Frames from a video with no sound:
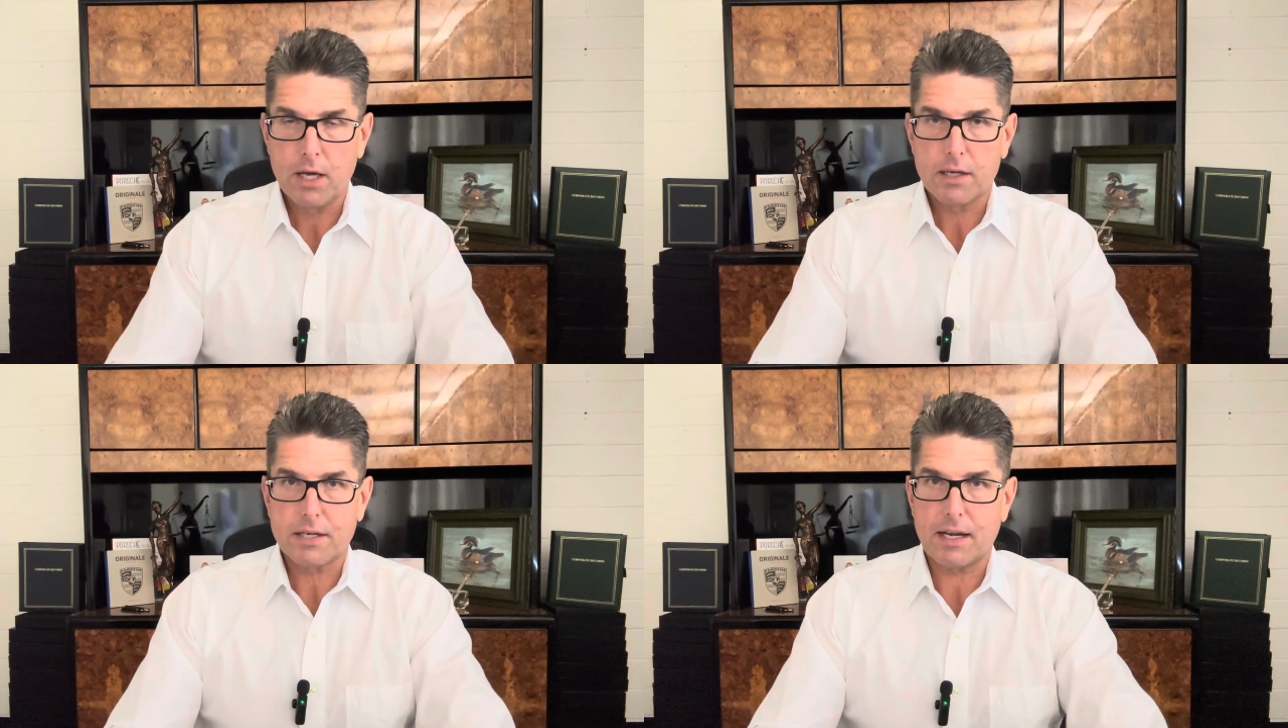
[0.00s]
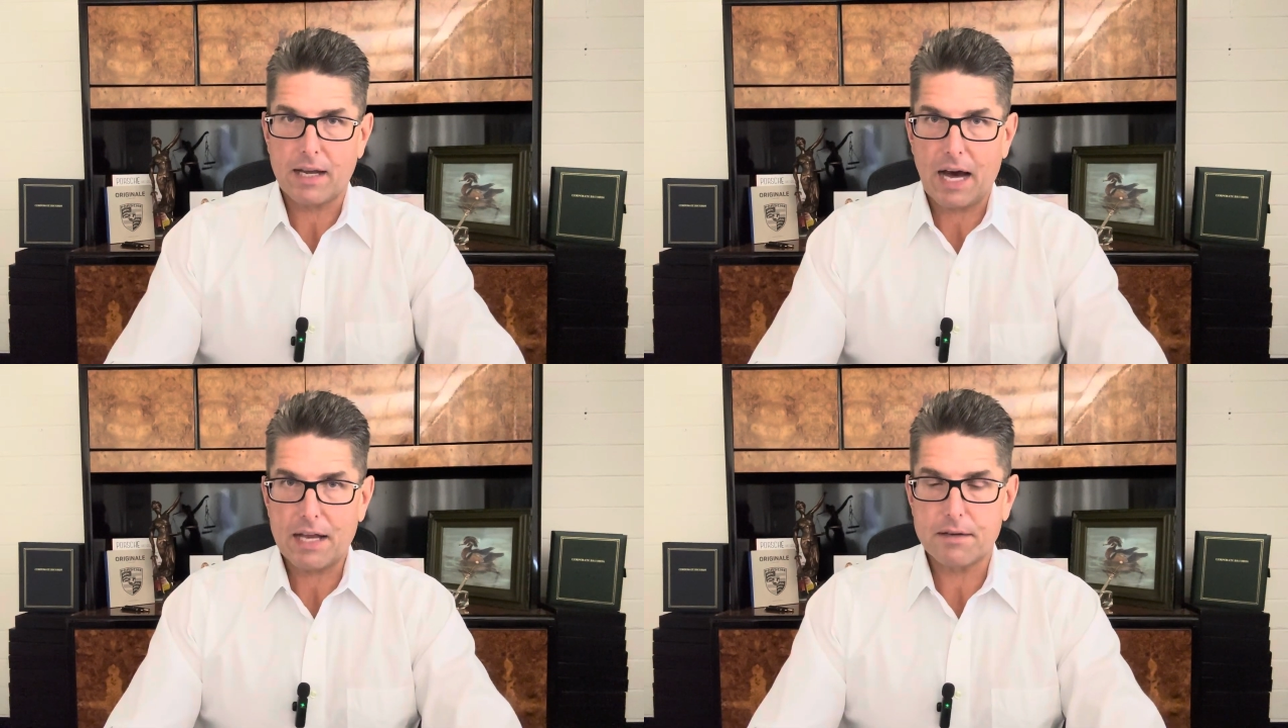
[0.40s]
to
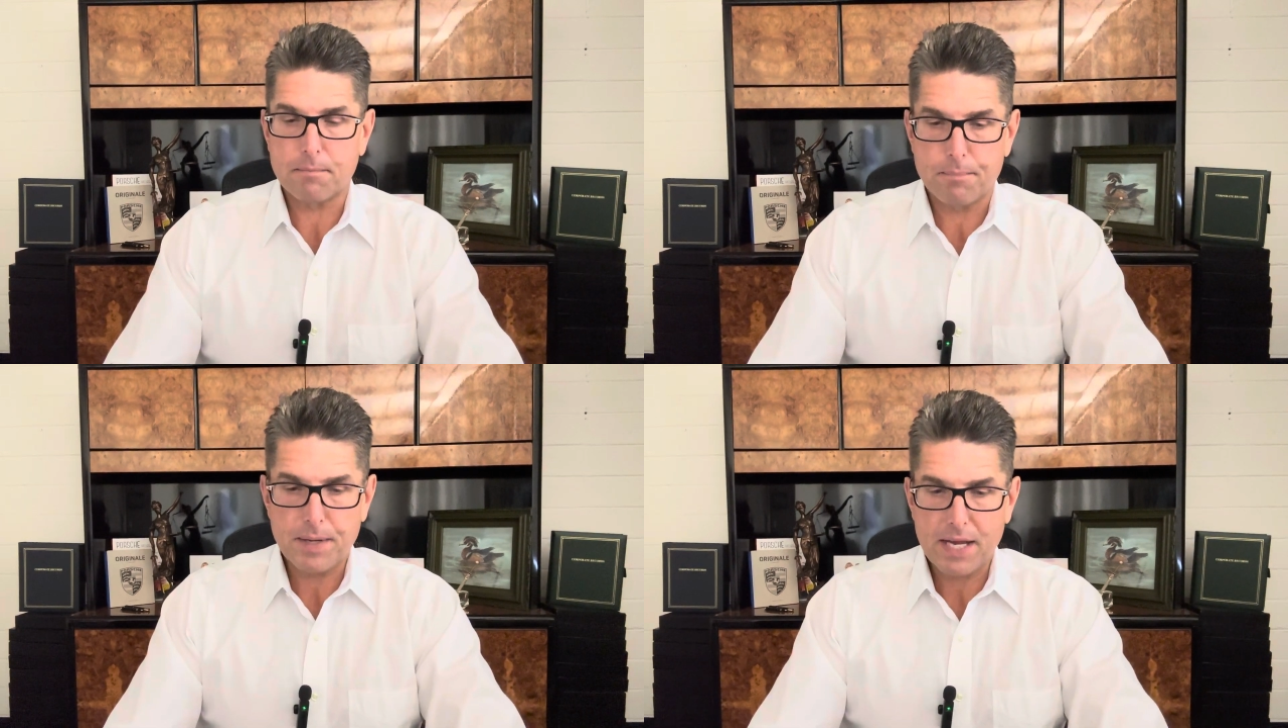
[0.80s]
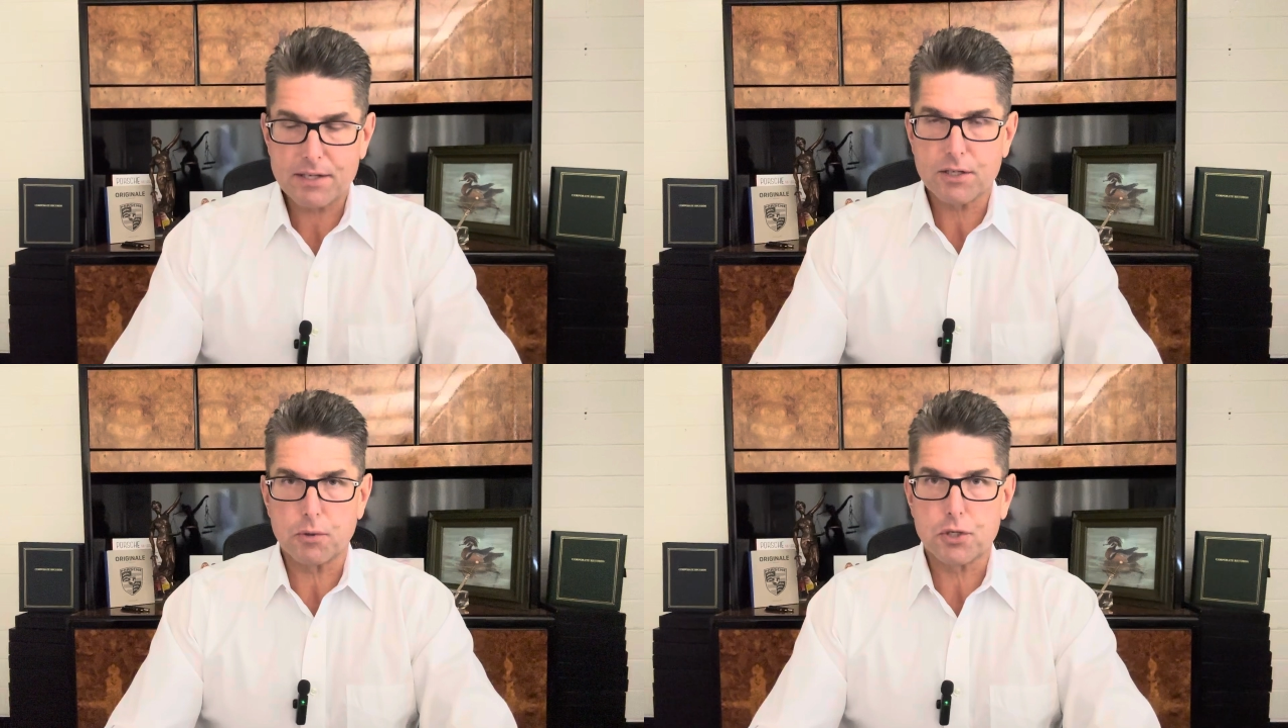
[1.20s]
not be
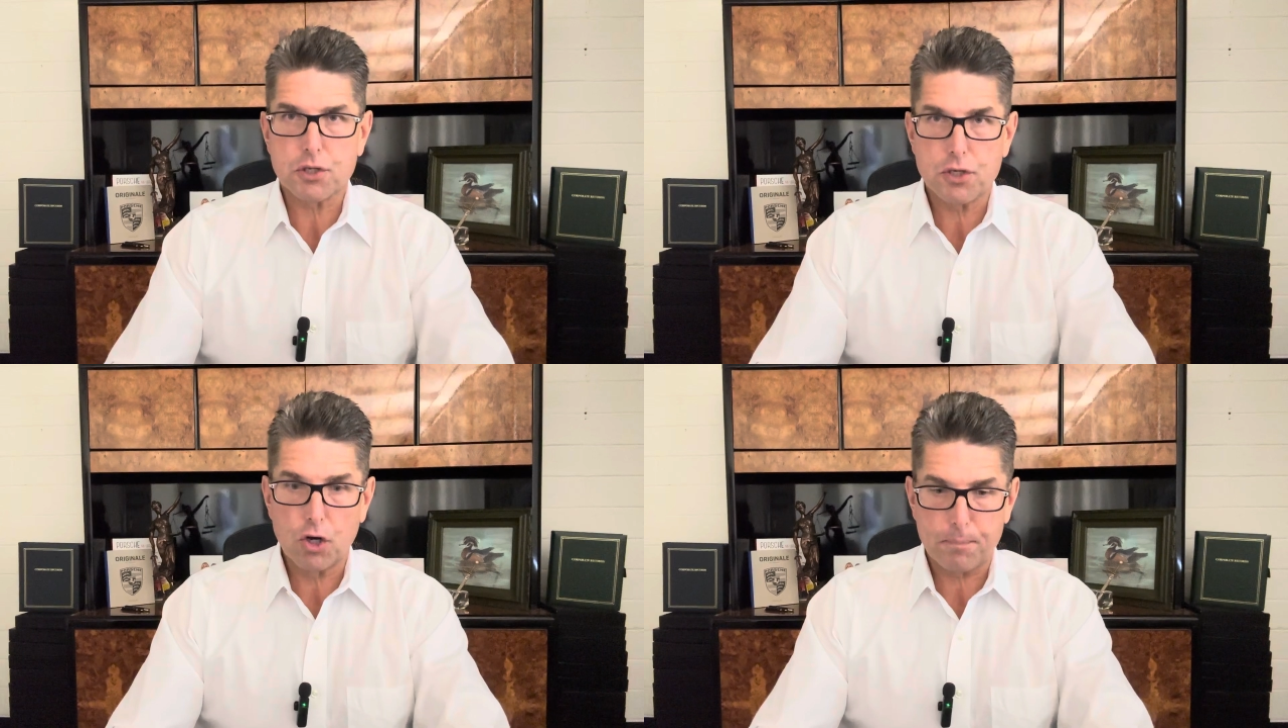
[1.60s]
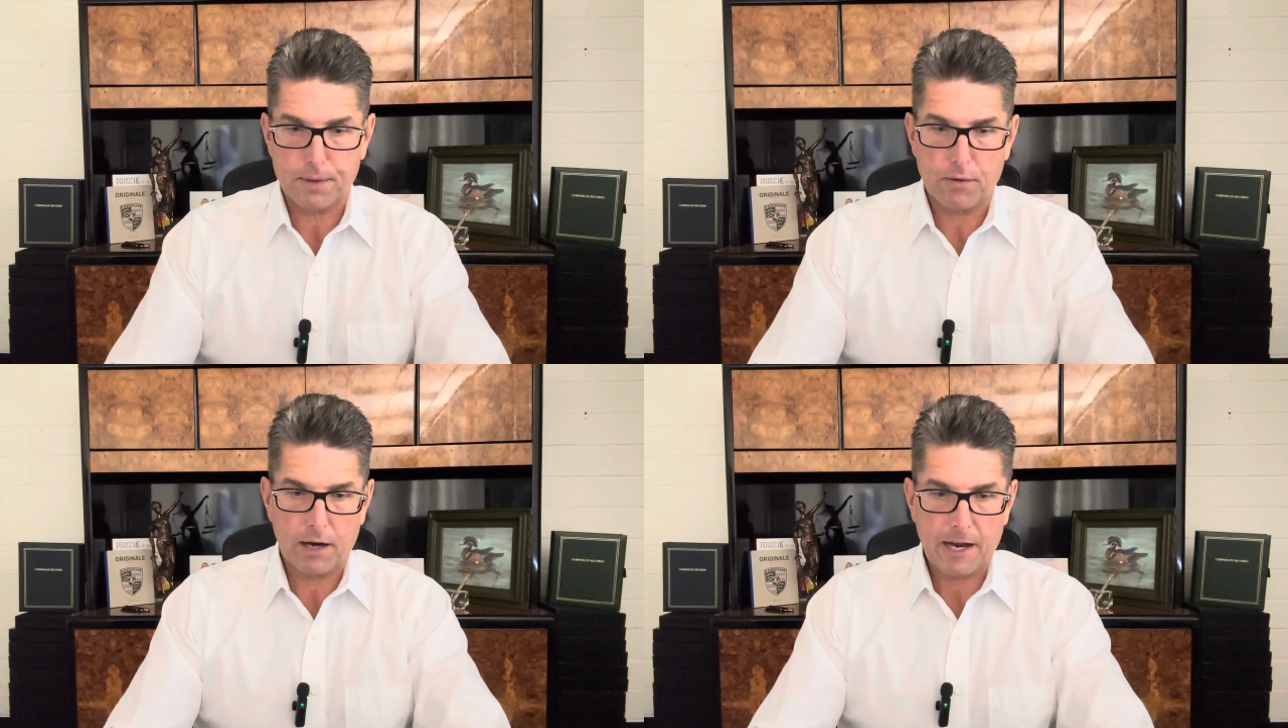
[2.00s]
so
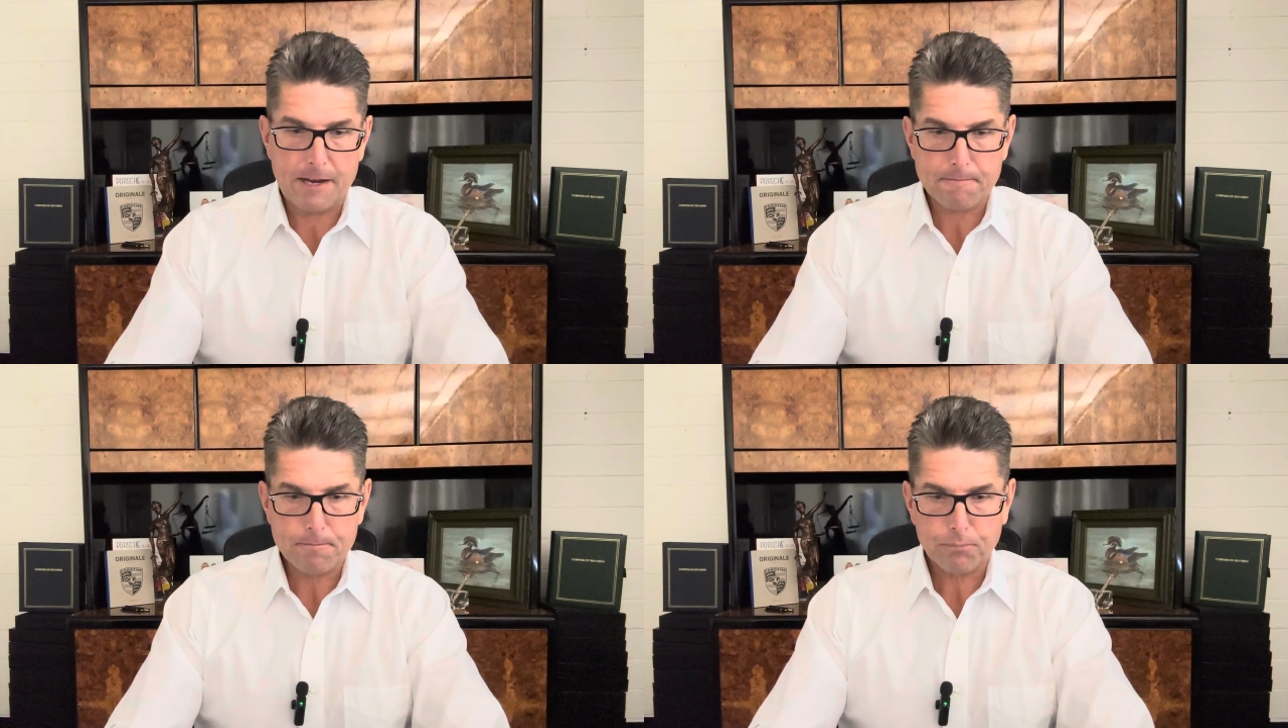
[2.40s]
stupid, right?